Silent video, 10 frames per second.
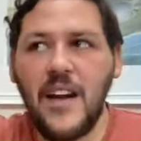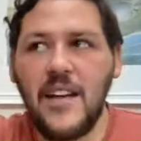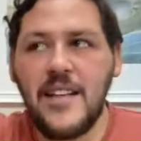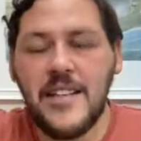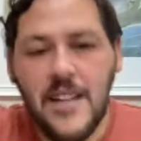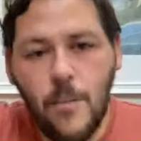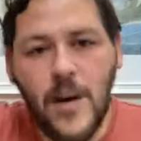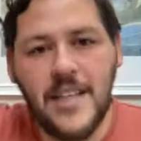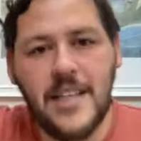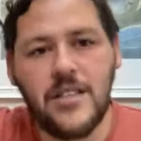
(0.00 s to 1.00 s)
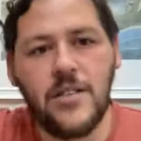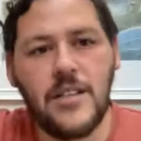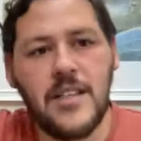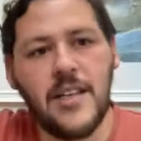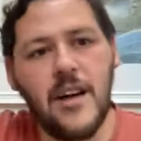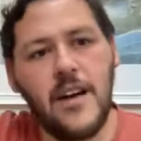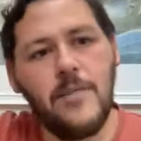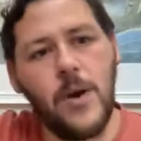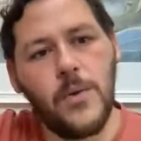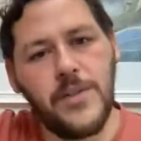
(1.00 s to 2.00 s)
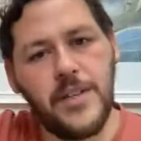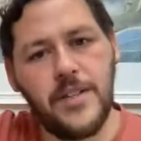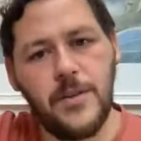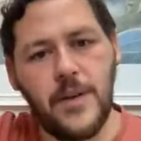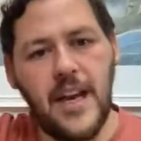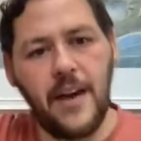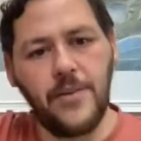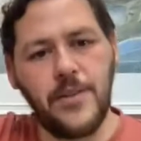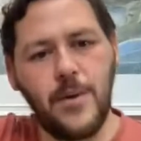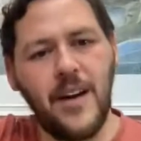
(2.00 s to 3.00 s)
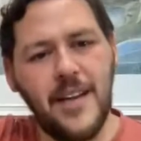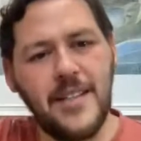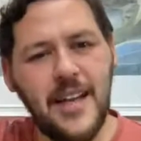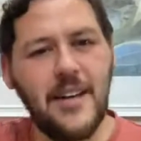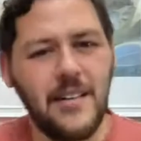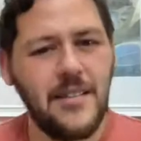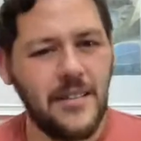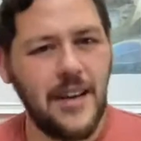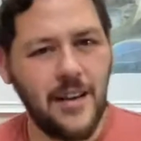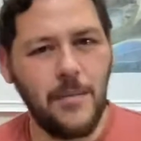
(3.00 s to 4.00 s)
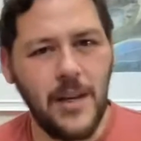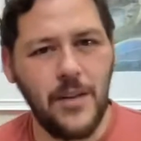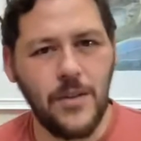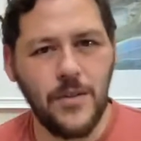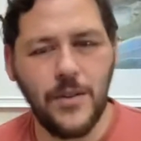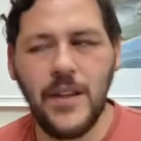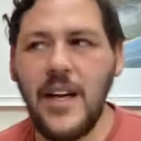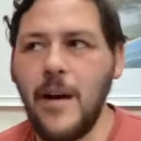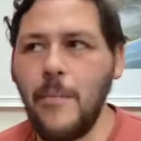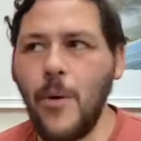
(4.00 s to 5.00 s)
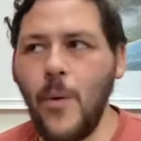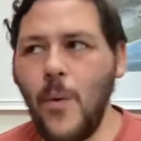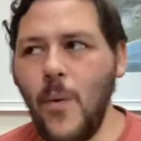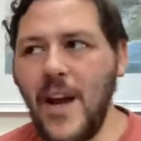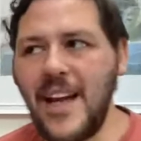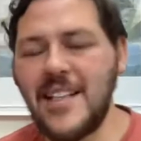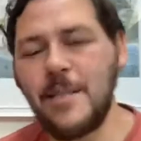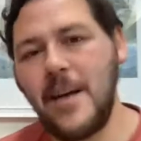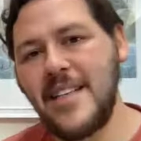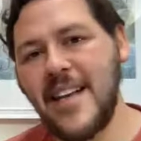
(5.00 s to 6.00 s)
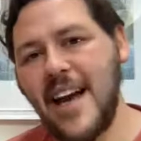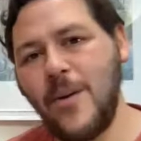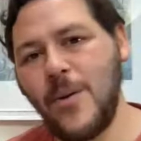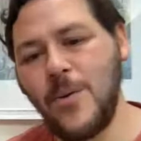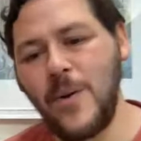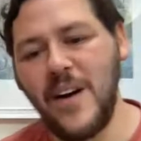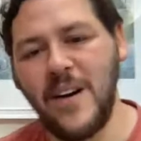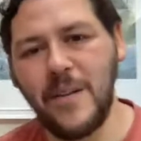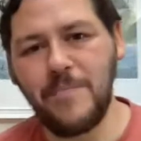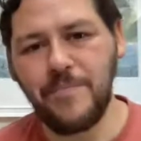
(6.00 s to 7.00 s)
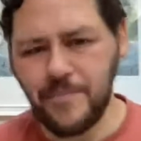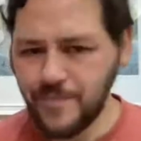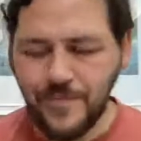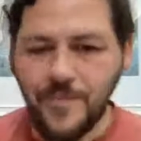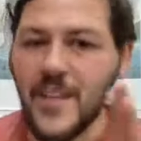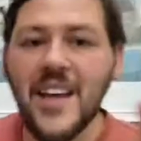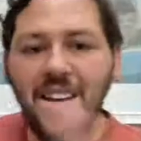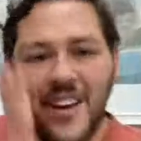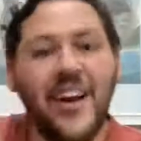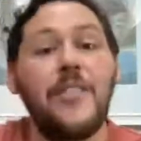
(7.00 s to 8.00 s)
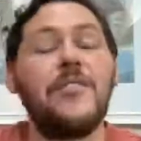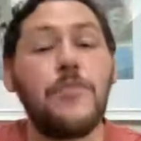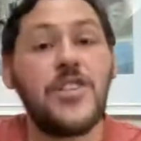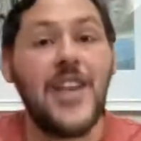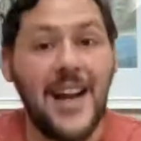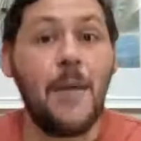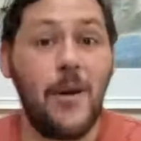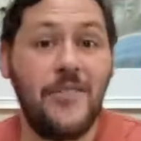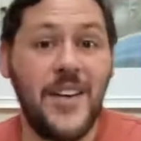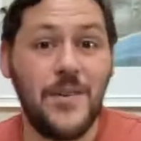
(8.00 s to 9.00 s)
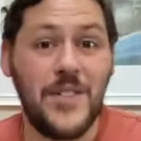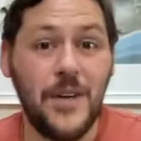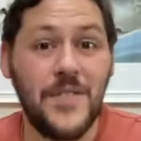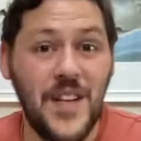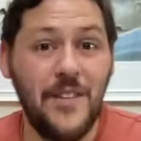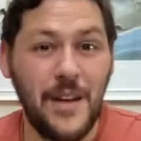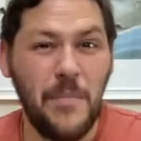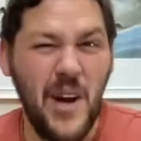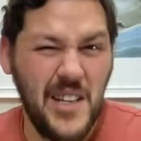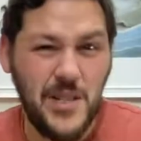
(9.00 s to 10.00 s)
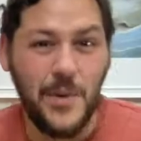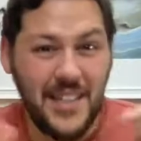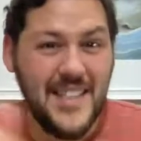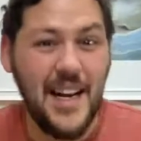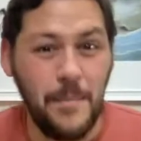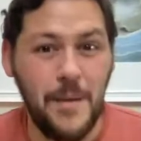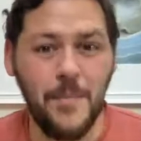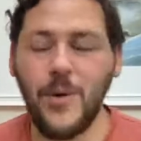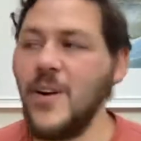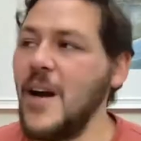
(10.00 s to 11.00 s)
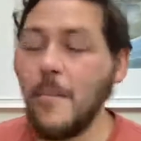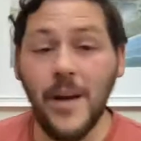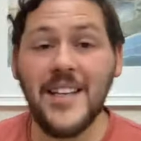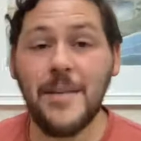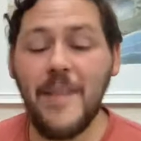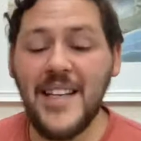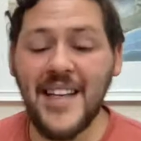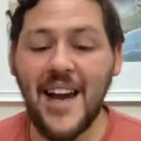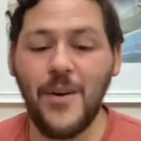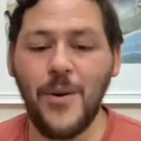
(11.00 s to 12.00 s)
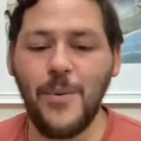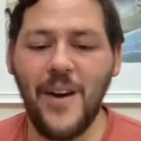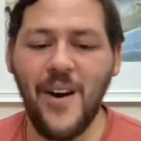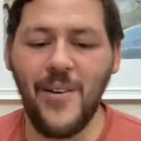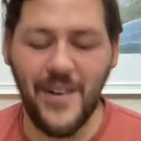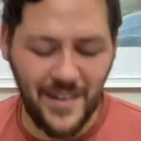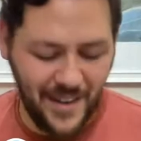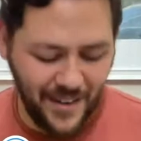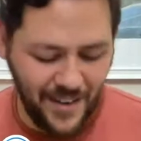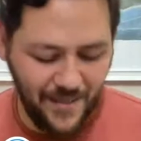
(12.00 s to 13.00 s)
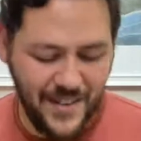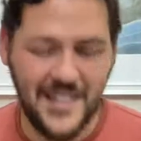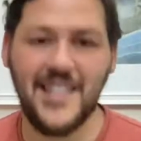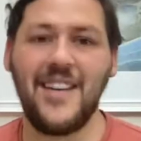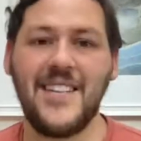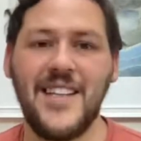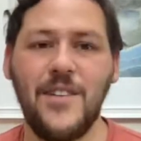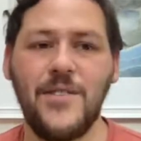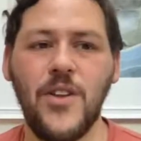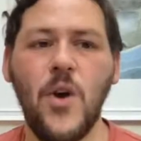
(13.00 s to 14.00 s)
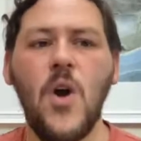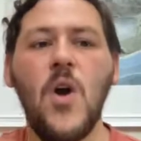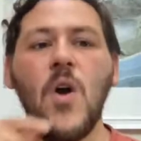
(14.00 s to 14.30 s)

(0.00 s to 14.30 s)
And in some ways that's good because it kind of holds us to account to a higher standard. That can be useful, but it's amazing how good we are. Check out my video, Self-Serving Bias, to understand a bit more, but it's amazing how good we are at convincing ourselves that